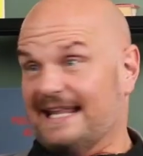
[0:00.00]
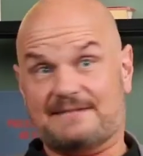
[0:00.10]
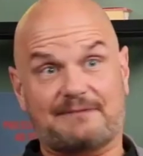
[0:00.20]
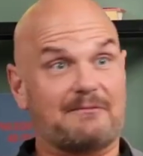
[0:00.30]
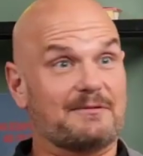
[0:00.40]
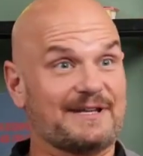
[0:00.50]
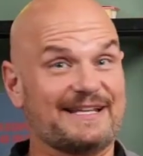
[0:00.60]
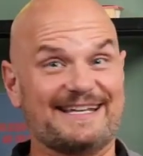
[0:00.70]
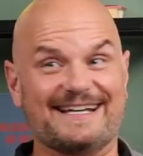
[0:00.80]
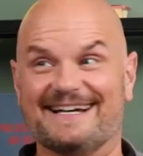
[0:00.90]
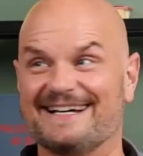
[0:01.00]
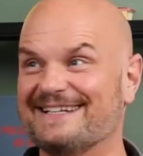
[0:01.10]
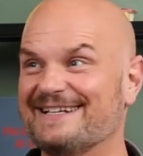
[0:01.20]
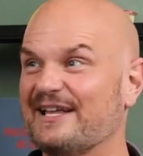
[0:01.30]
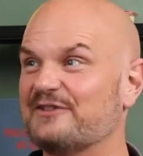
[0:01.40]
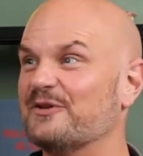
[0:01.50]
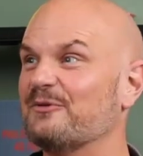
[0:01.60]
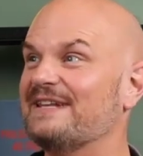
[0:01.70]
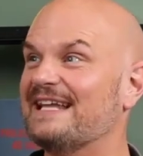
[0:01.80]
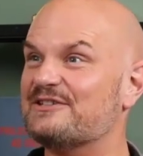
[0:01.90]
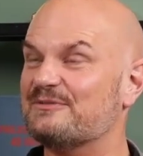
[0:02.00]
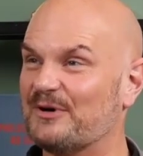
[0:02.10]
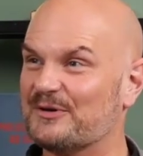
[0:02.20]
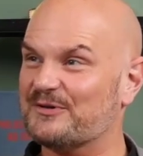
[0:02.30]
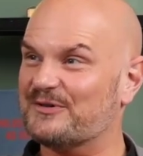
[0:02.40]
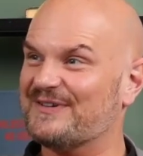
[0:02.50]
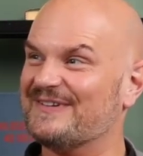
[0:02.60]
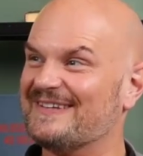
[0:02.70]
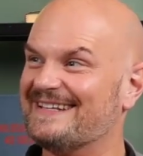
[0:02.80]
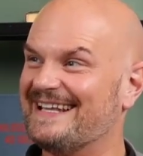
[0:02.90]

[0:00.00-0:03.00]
that's probably the uh, that's the one that's most